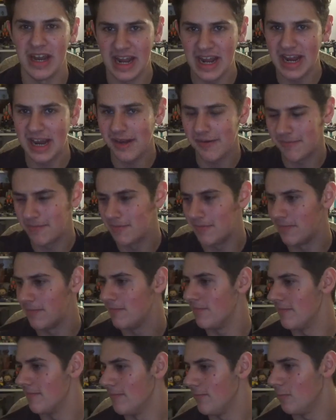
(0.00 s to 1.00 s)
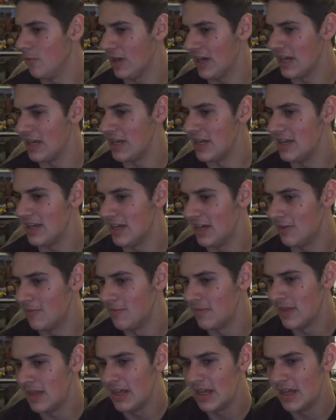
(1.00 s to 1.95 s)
hey, what can you do?